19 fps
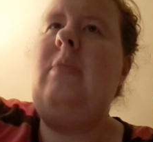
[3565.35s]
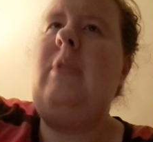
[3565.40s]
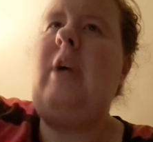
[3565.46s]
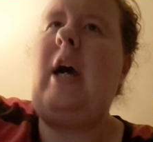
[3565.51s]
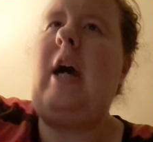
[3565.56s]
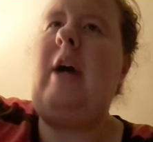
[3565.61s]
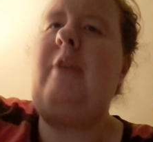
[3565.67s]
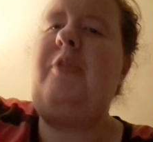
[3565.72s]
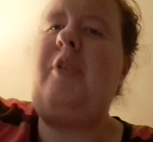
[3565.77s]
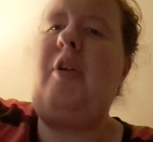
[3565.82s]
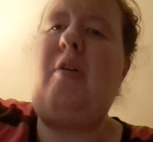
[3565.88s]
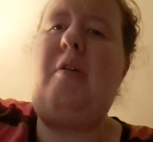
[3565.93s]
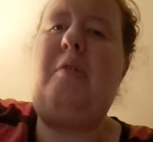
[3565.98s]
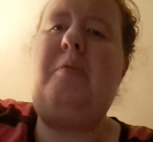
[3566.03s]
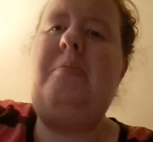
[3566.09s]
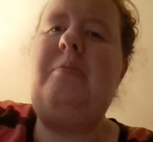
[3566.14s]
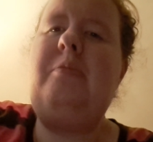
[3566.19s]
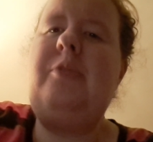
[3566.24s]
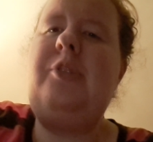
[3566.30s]
have their
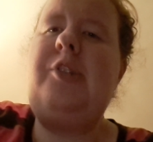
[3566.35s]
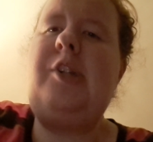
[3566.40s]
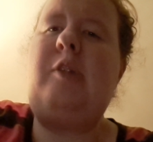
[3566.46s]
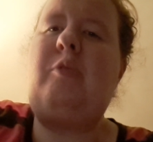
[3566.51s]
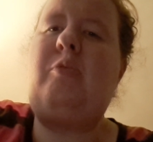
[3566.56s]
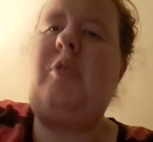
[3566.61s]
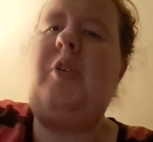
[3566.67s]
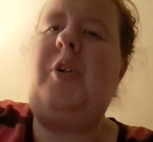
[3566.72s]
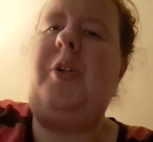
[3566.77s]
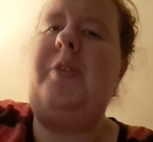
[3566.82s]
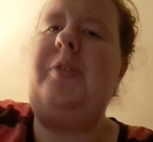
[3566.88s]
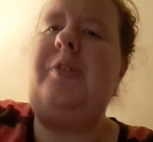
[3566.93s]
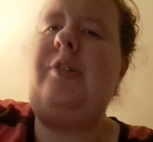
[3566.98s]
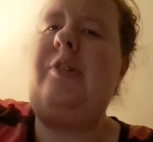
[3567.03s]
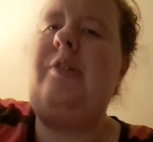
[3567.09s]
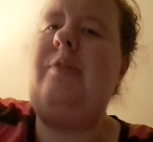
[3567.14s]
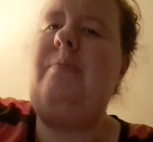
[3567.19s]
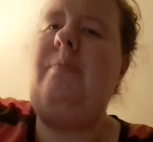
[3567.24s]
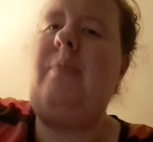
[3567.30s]
own set of
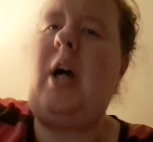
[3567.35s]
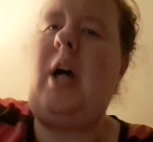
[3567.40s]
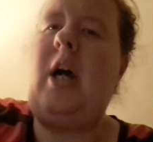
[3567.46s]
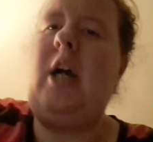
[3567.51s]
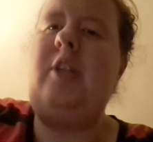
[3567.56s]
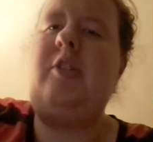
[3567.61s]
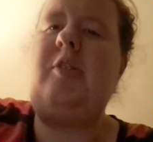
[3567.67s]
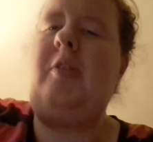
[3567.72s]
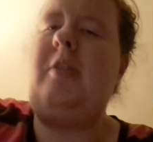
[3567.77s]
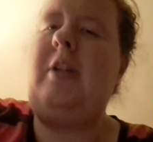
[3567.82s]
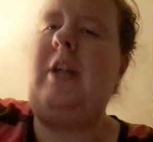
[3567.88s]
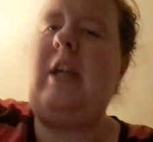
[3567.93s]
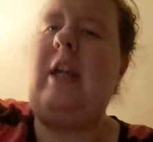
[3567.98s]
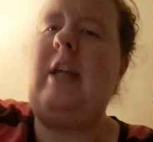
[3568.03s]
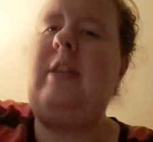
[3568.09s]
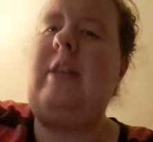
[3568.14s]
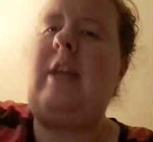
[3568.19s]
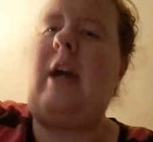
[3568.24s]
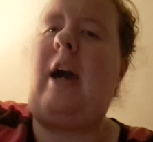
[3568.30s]
rules. I totally
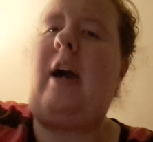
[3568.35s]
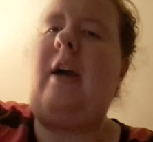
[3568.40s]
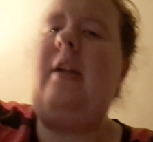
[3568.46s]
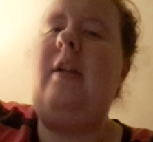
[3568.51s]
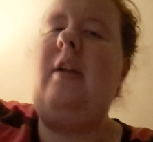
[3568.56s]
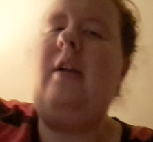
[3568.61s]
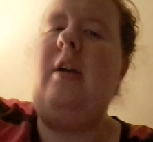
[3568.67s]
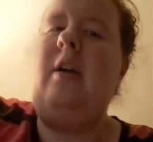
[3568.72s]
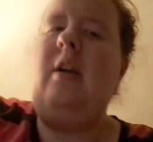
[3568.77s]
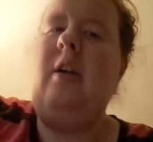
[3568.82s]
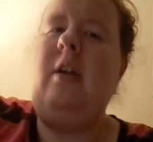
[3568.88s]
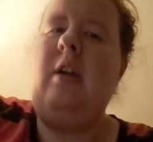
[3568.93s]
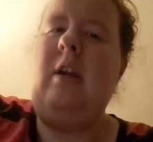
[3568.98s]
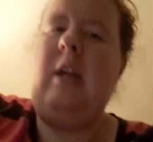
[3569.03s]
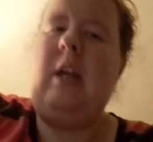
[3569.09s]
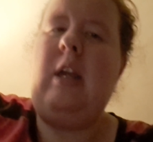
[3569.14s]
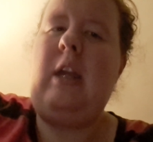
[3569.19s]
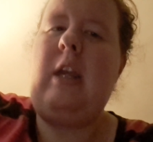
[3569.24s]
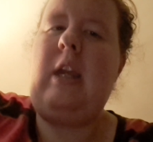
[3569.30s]
get that.
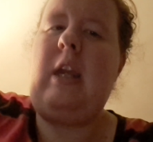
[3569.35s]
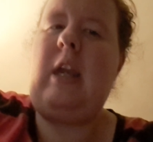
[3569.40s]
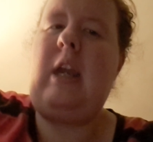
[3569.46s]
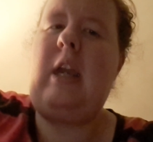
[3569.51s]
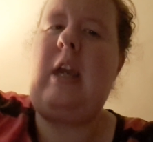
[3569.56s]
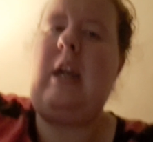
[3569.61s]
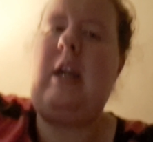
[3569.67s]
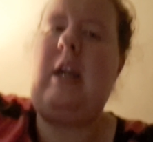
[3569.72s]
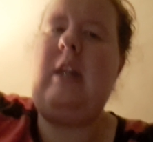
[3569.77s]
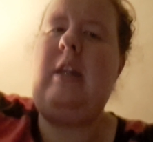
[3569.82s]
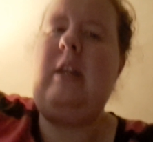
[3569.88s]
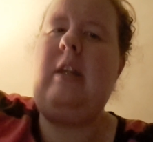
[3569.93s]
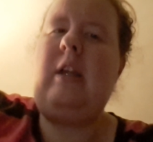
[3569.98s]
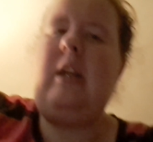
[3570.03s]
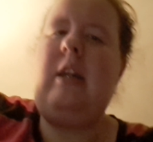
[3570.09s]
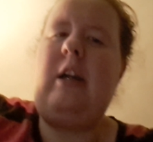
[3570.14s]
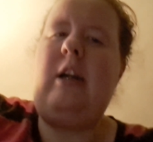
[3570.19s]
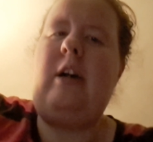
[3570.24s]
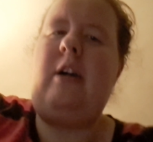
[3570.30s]
And,
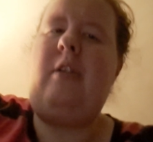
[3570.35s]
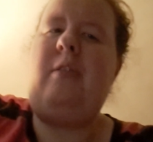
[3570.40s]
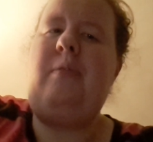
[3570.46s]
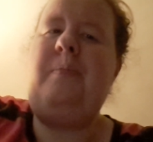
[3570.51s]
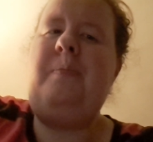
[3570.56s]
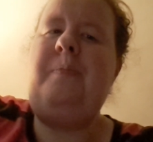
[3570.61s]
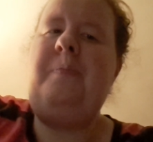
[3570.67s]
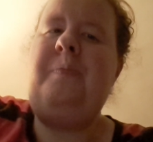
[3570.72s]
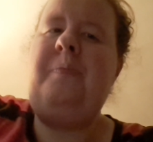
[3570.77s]
you know,